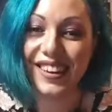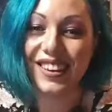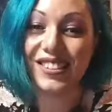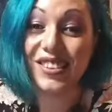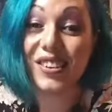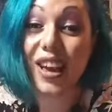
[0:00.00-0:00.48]

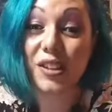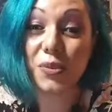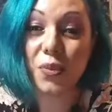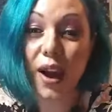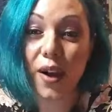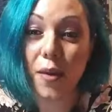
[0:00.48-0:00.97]
So yes,
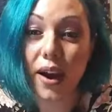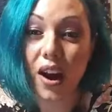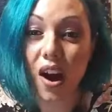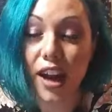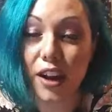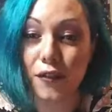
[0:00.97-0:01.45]
where am I
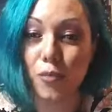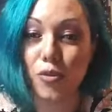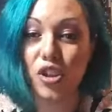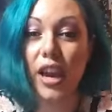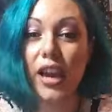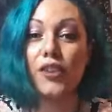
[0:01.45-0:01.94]
hiding from
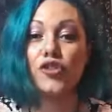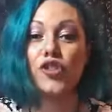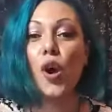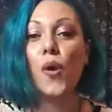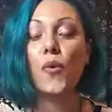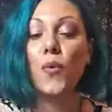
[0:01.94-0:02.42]
change?
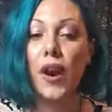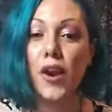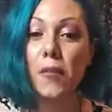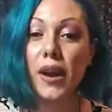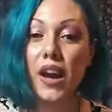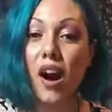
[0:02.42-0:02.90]
Where
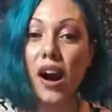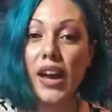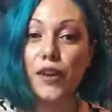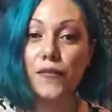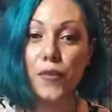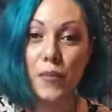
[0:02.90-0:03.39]
am I
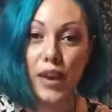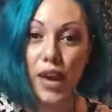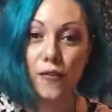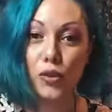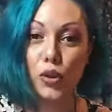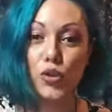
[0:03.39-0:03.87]
hiding from my
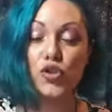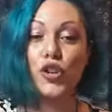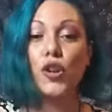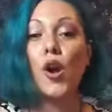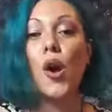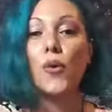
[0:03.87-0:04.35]

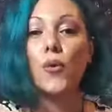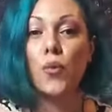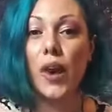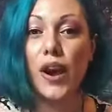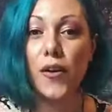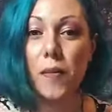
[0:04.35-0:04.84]
evolution?
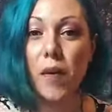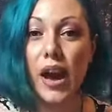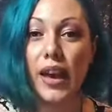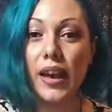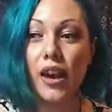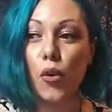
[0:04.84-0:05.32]
Where am
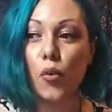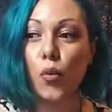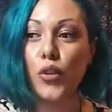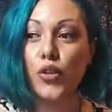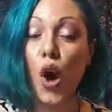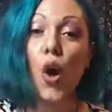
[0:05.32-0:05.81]
I
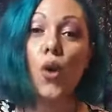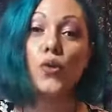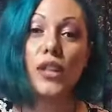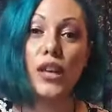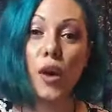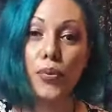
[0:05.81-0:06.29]

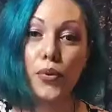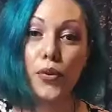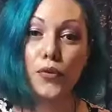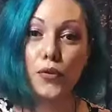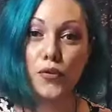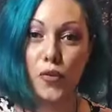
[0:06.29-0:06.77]
withholding
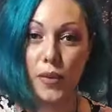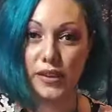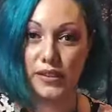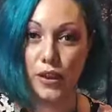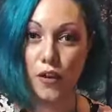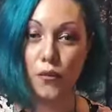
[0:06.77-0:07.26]
approval for
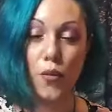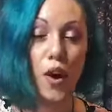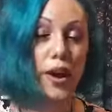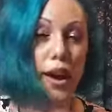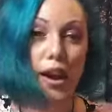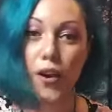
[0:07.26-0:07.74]
myself?
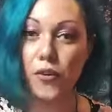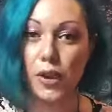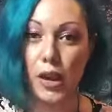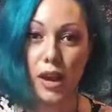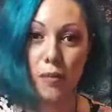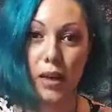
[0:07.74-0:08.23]
What
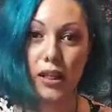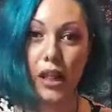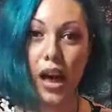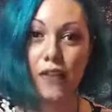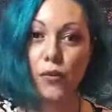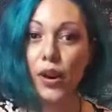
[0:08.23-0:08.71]
area in my
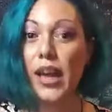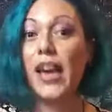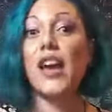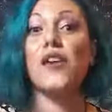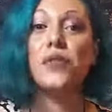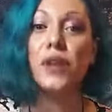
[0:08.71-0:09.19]
life? What
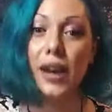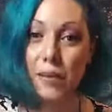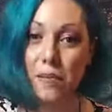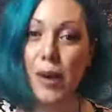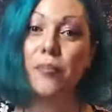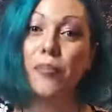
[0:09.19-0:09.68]
area
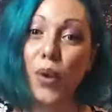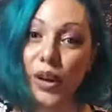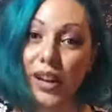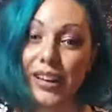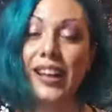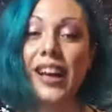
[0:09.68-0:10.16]
in my
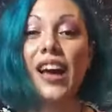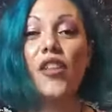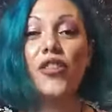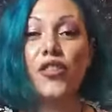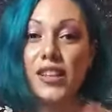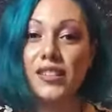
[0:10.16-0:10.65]
body?
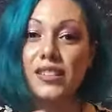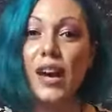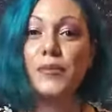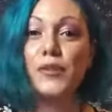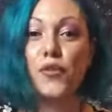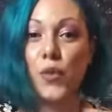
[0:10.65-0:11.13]
These
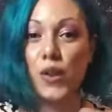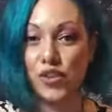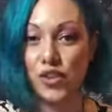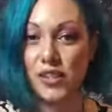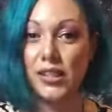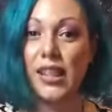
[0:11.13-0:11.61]
types of
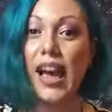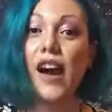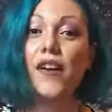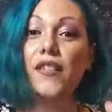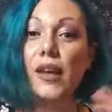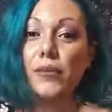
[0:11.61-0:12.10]
questions,
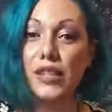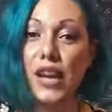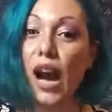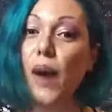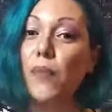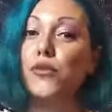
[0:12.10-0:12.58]
allow them to
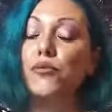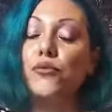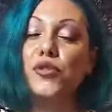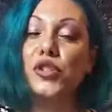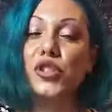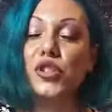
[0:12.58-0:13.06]
come
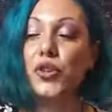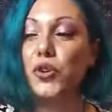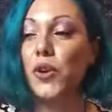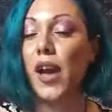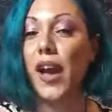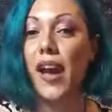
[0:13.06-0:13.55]
through to
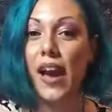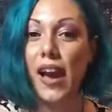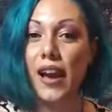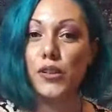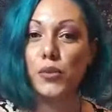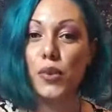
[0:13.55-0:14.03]
you
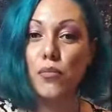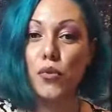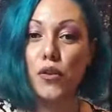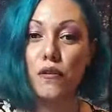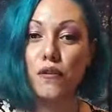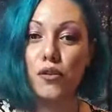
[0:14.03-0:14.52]
as we
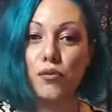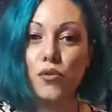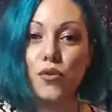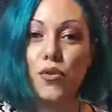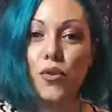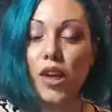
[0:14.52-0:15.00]
move
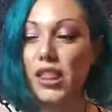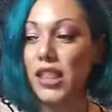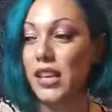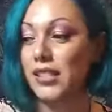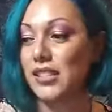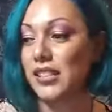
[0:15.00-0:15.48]
through
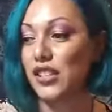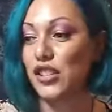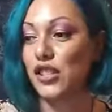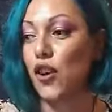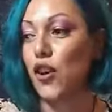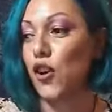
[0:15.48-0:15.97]
this
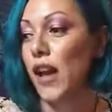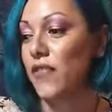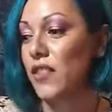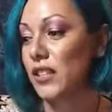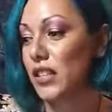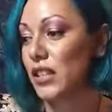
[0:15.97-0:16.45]
song.
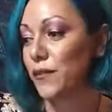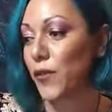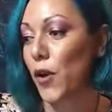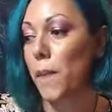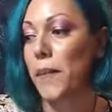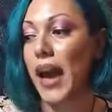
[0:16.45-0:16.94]
And this is
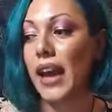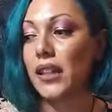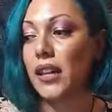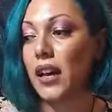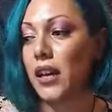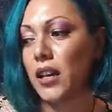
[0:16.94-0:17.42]
from
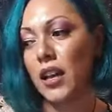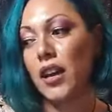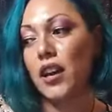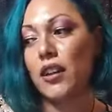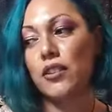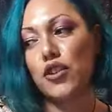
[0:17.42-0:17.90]
Ayla
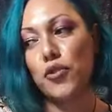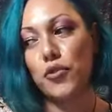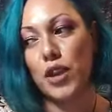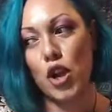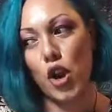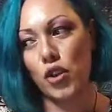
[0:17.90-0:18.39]

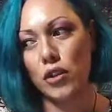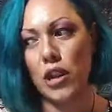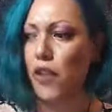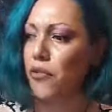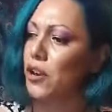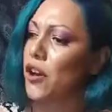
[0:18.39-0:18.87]

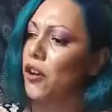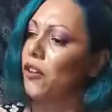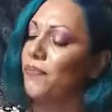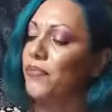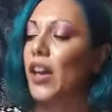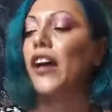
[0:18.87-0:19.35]
Nerio.
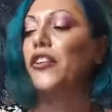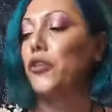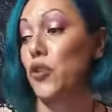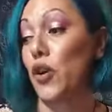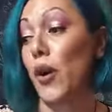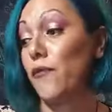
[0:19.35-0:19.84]
I
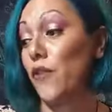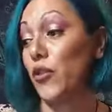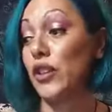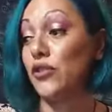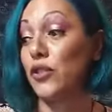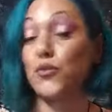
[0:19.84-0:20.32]
don't know. I've
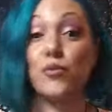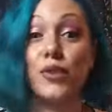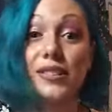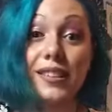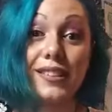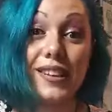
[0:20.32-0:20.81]
only just
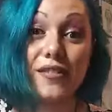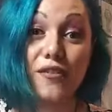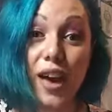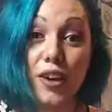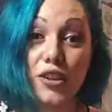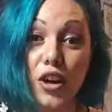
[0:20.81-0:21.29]
recently
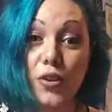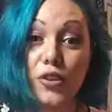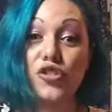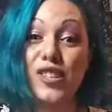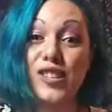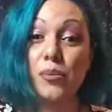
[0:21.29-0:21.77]
found her and
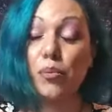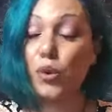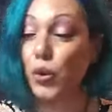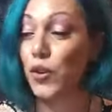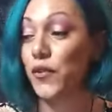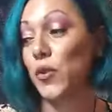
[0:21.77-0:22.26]
she's
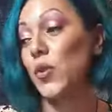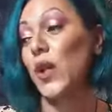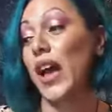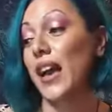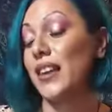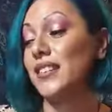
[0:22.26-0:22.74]
beautiful.
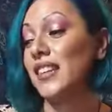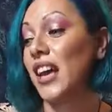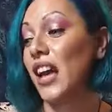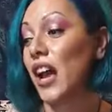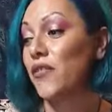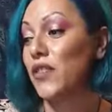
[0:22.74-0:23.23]
And
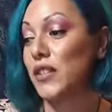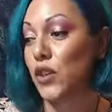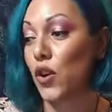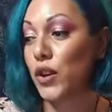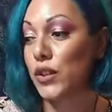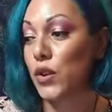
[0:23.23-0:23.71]
this
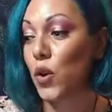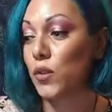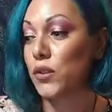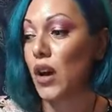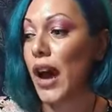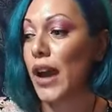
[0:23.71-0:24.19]
song is
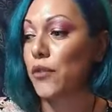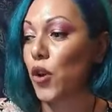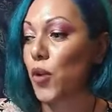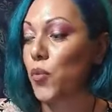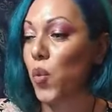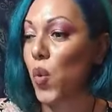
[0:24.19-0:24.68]
called
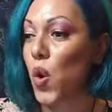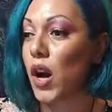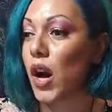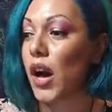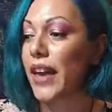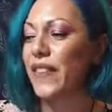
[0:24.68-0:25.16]
Tightrope
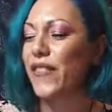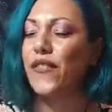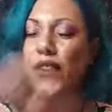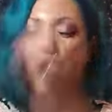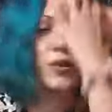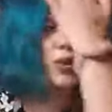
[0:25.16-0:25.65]
Walker. And it
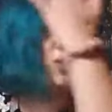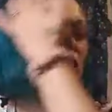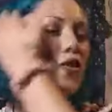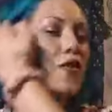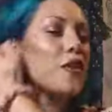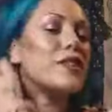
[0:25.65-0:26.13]
feels
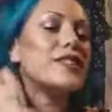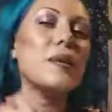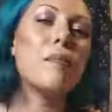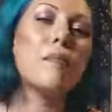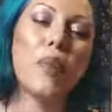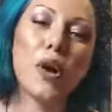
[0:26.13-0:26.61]
so very
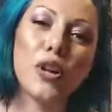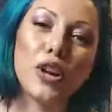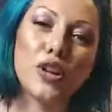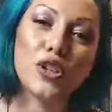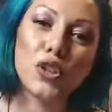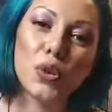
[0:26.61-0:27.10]

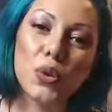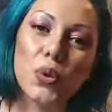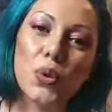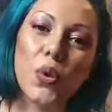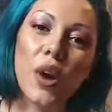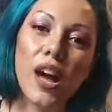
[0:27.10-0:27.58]
symbolic
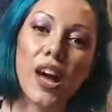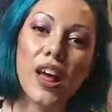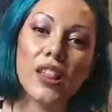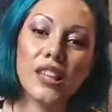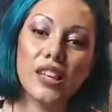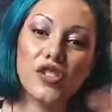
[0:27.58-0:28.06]
to
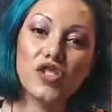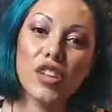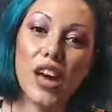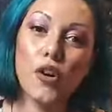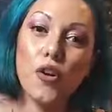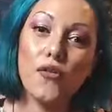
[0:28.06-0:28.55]
the
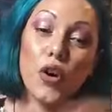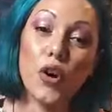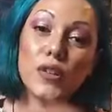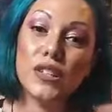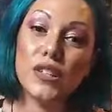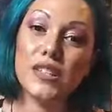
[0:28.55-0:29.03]
shadow
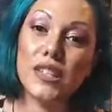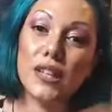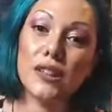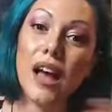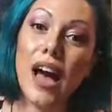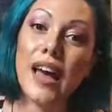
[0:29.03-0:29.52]
versus the
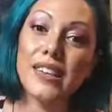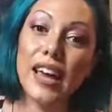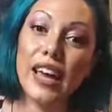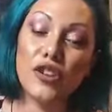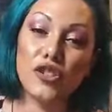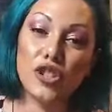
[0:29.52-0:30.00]
light
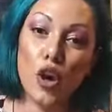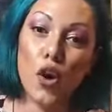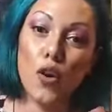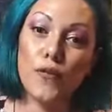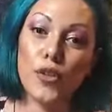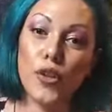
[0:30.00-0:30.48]
energy
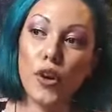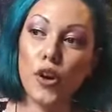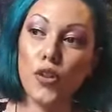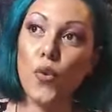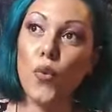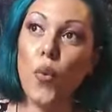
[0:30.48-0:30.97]
of
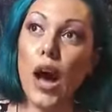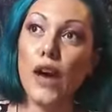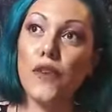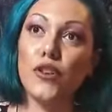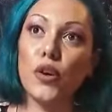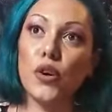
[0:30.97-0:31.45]
the
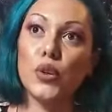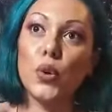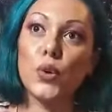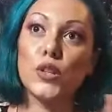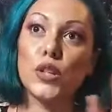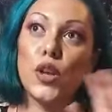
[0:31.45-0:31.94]
wife. You know, it
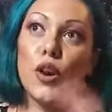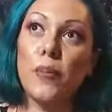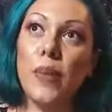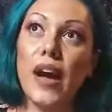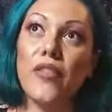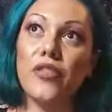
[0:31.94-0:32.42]
talks a lot
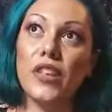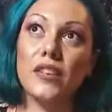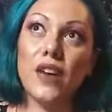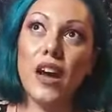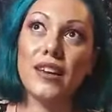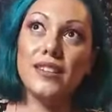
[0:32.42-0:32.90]
about
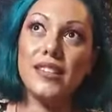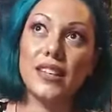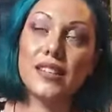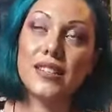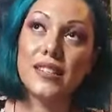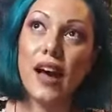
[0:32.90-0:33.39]
these
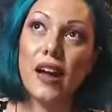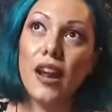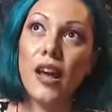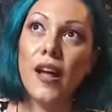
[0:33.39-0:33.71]
ideas that